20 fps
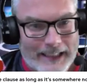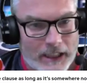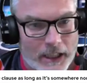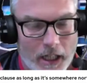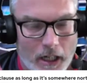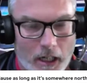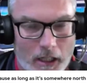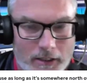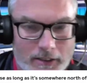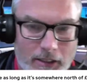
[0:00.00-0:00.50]
you
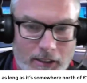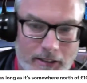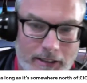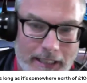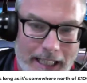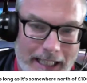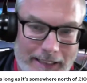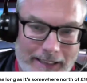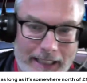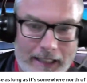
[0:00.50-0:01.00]
can't turn
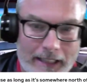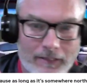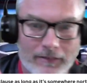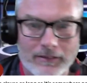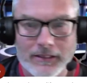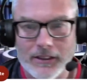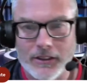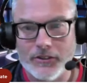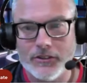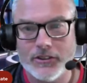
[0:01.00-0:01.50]
that down.
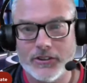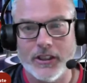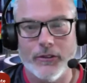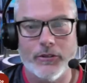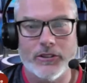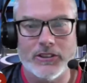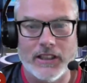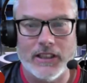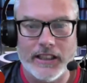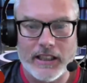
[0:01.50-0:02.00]
You
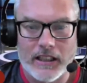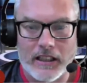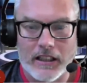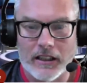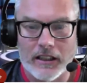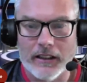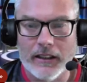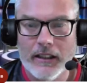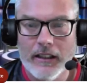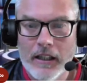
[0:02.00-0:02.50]
seriously can't.